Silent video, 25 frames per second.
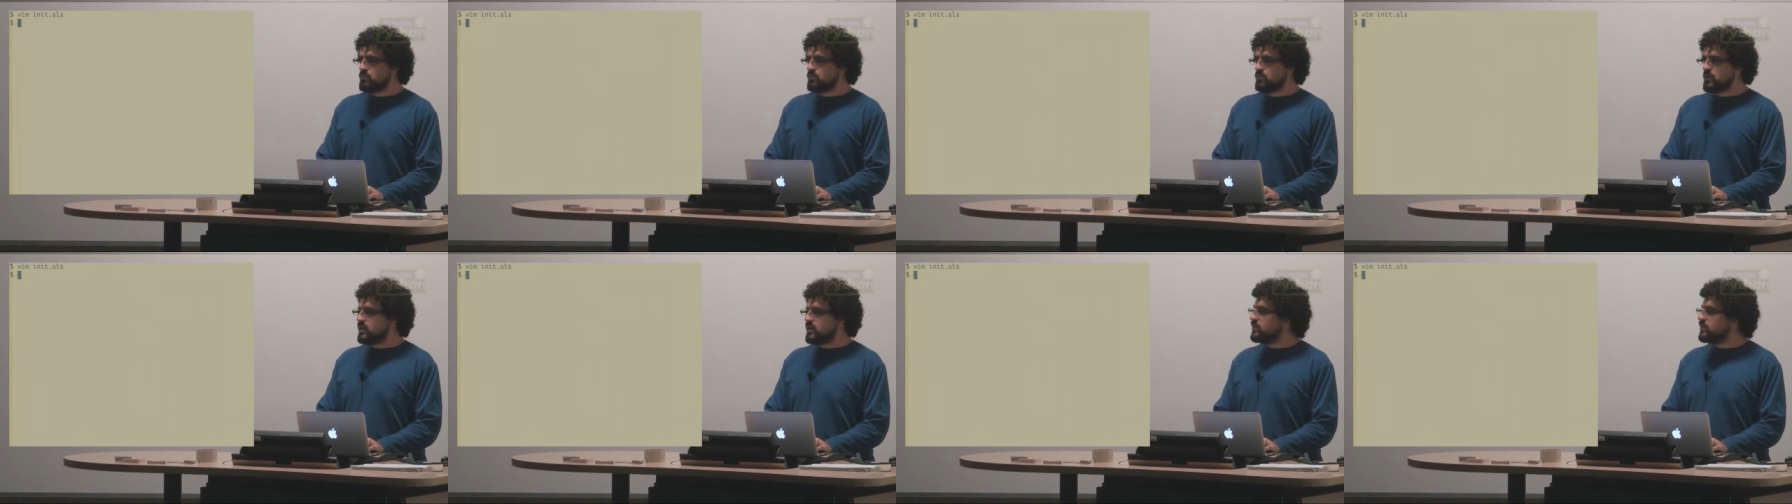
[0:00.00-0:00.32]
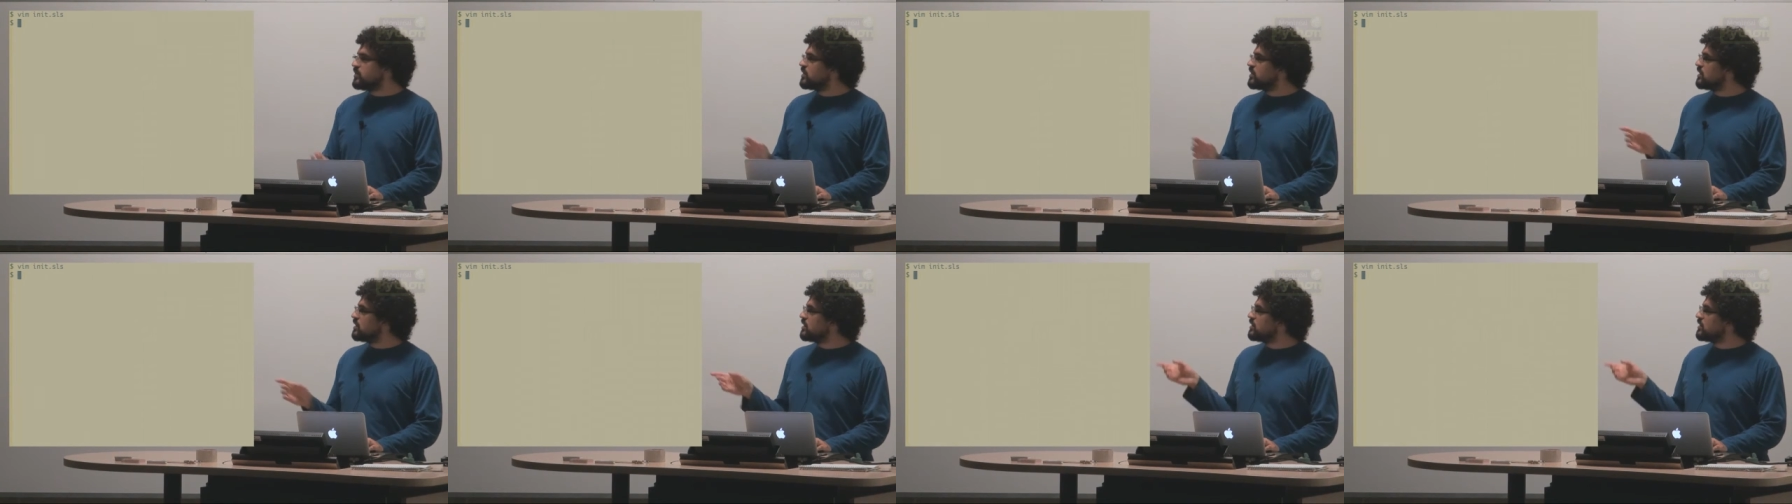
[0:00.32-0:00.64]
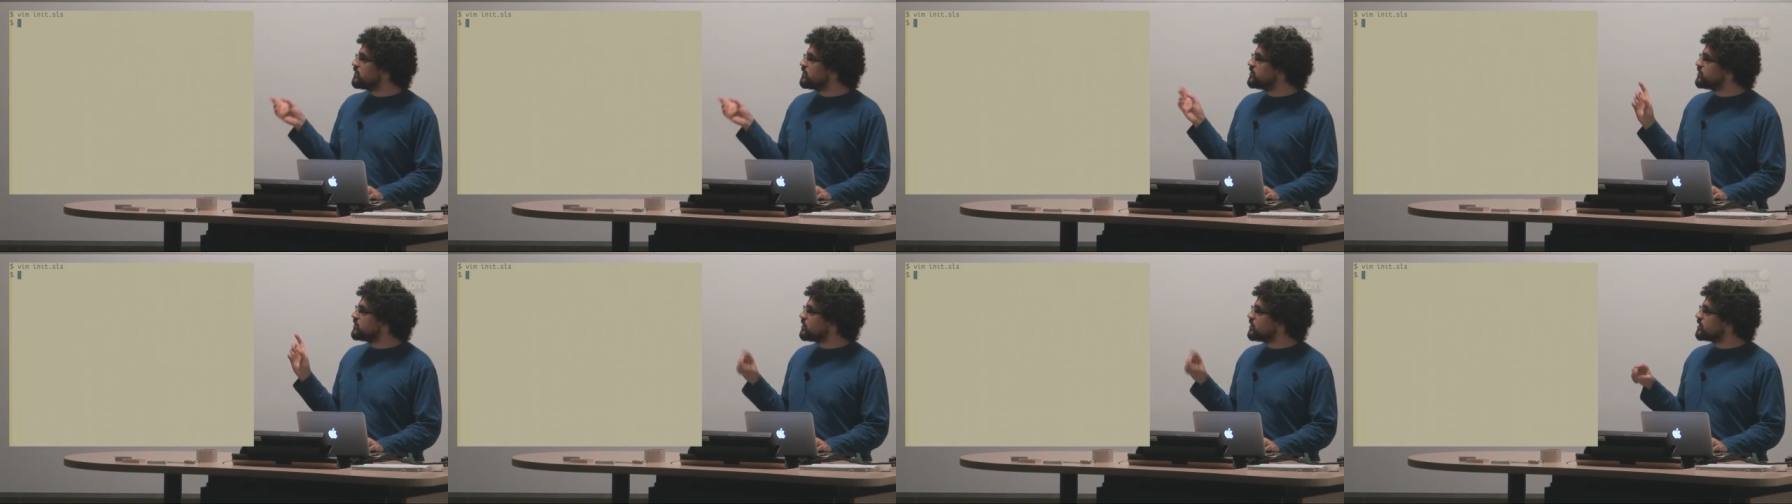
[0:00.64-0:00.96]
with
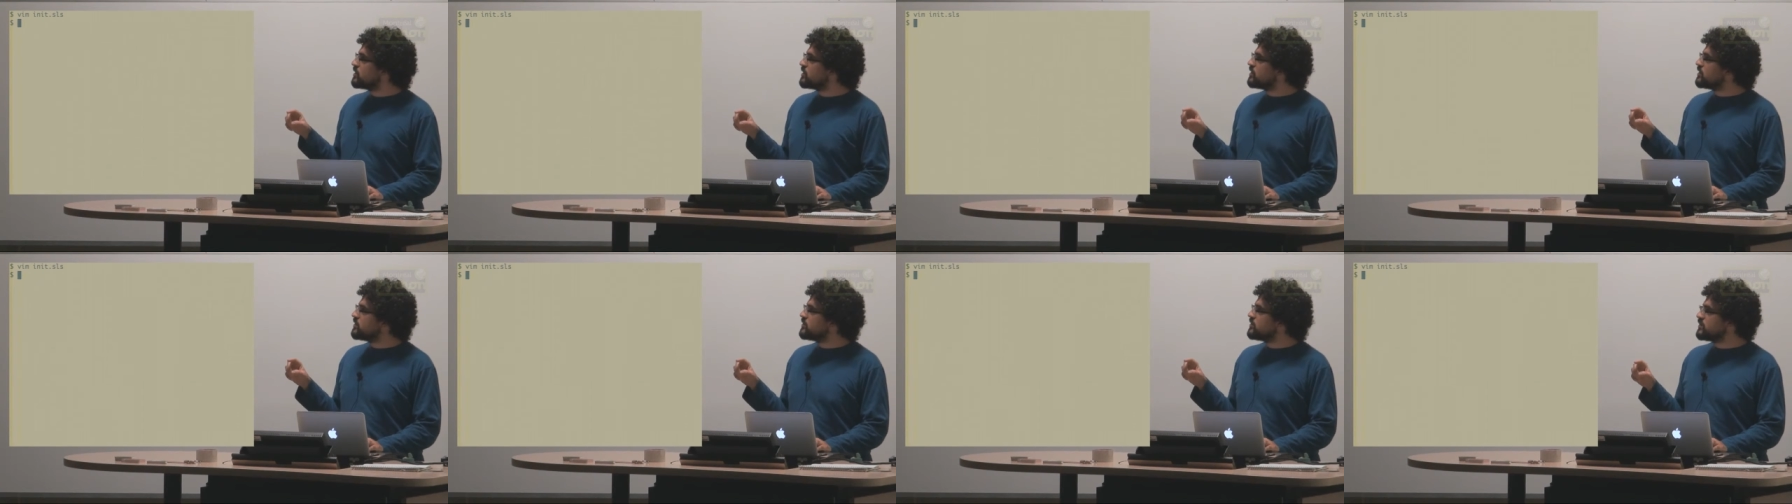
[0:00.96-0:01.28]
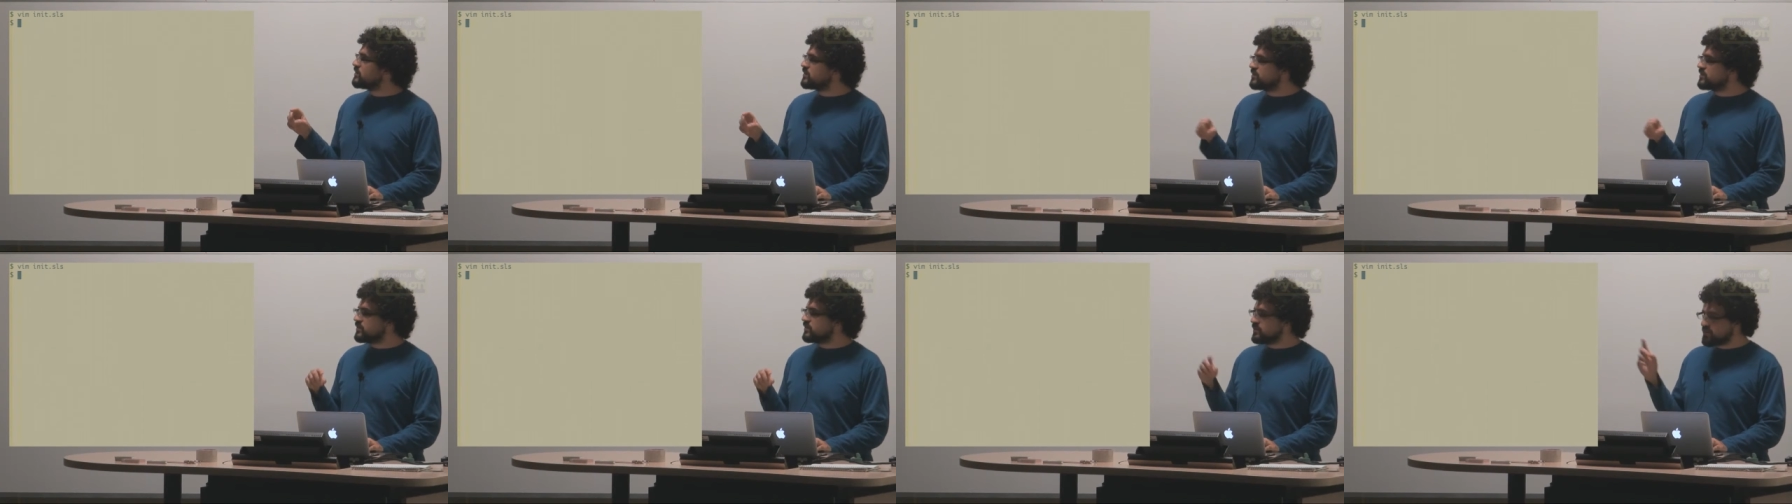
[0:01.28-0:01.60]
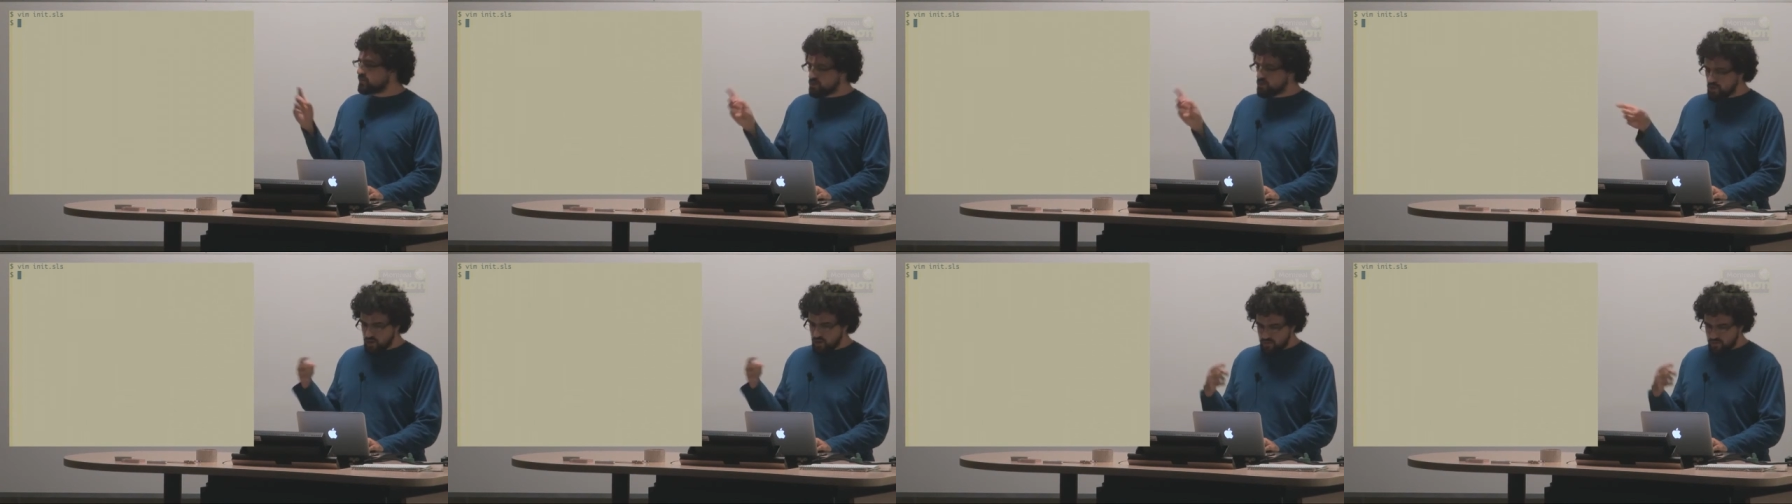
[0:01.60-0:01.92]
the Circus
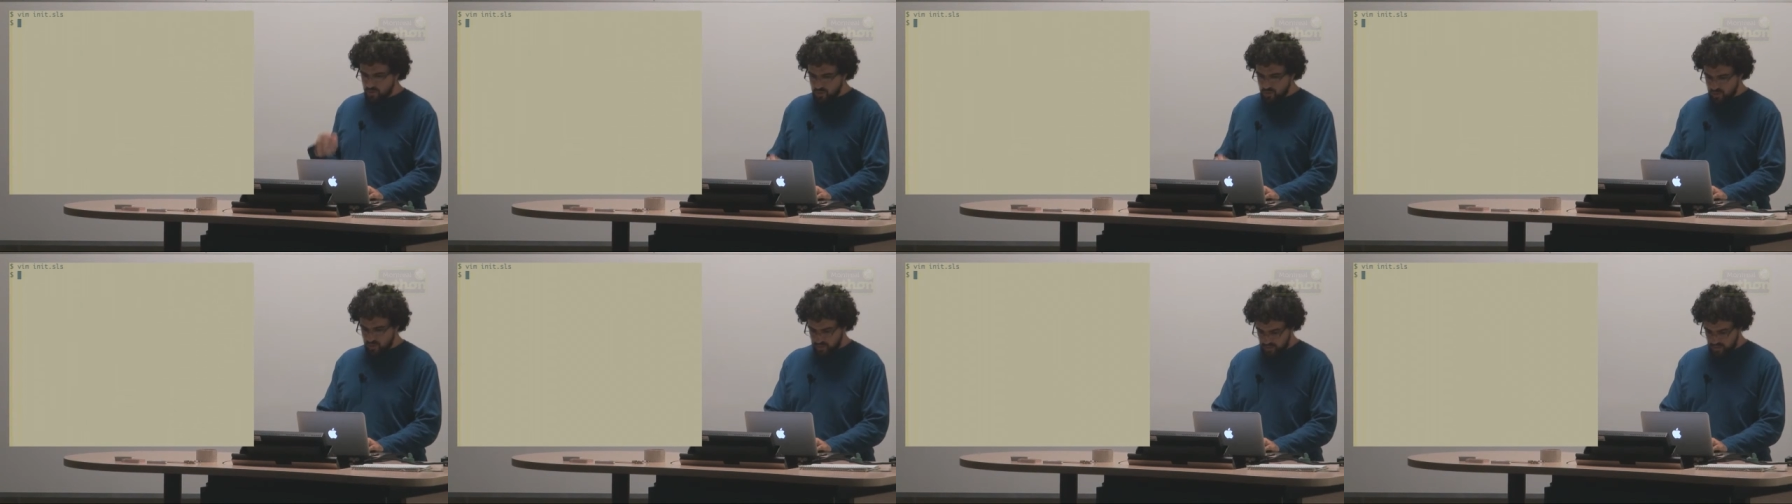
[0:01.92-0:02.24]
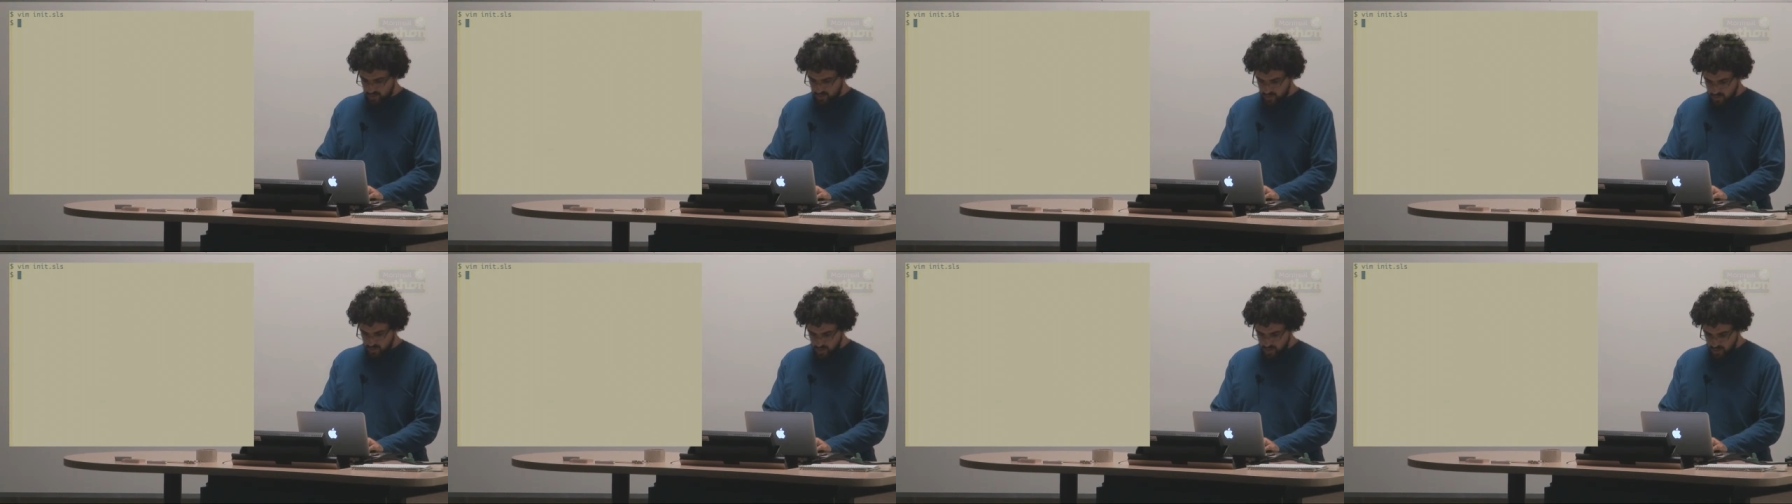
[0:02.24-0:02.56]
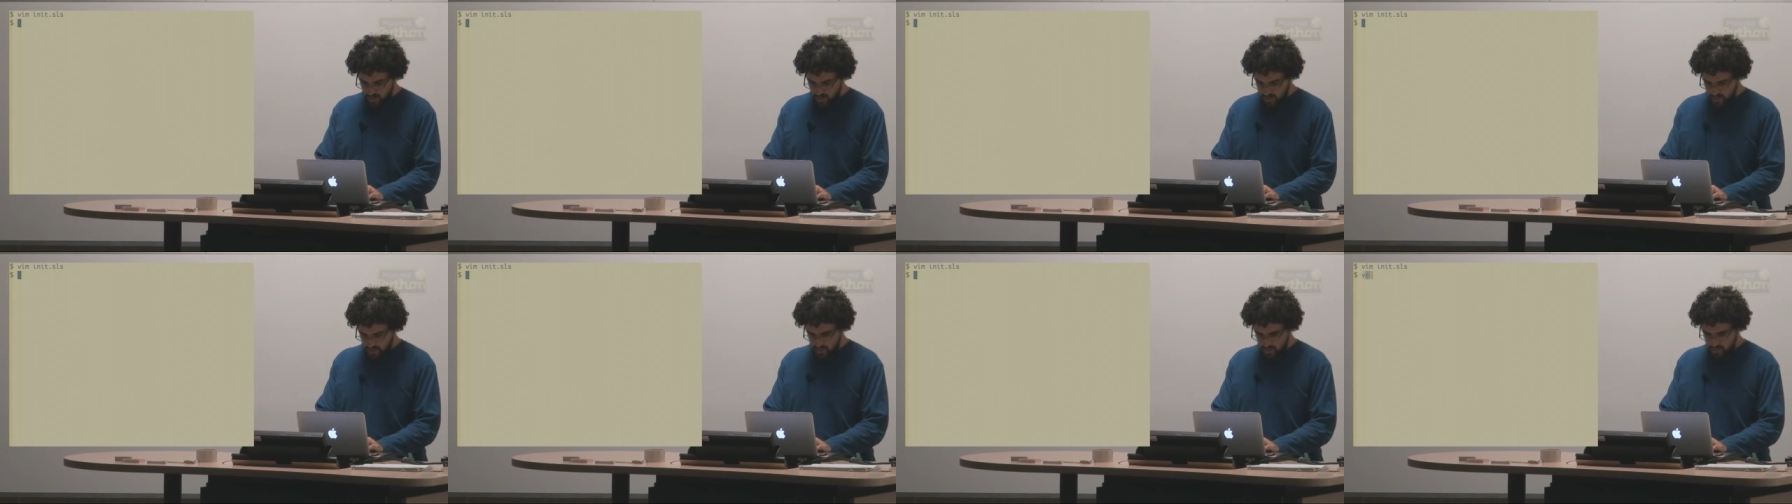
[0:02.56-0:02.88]
stuff all
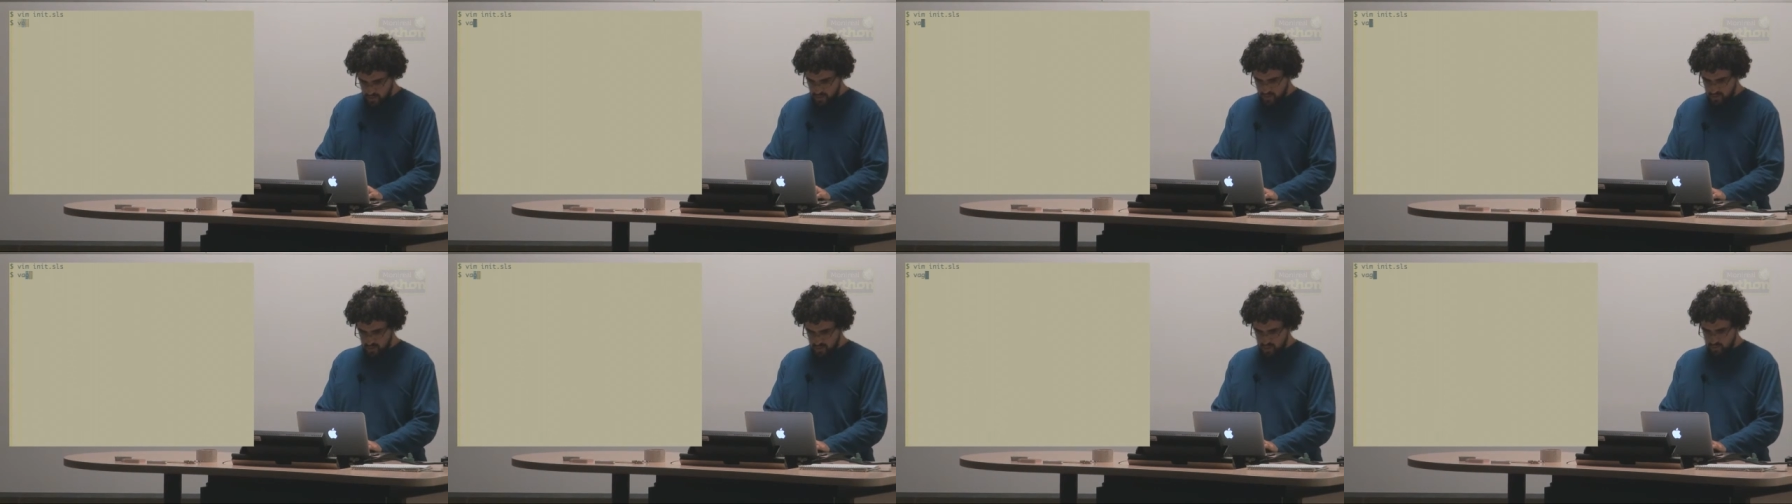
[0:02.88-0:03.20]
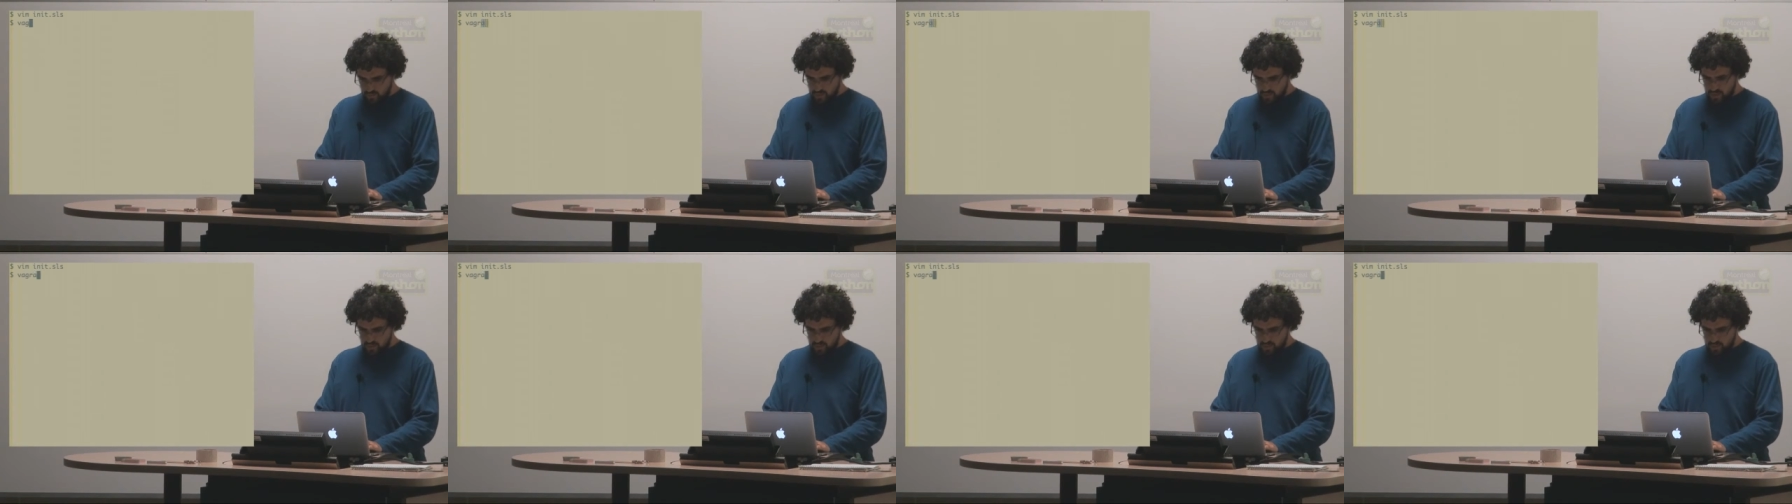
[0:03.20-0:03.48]
installed. Actually, it's already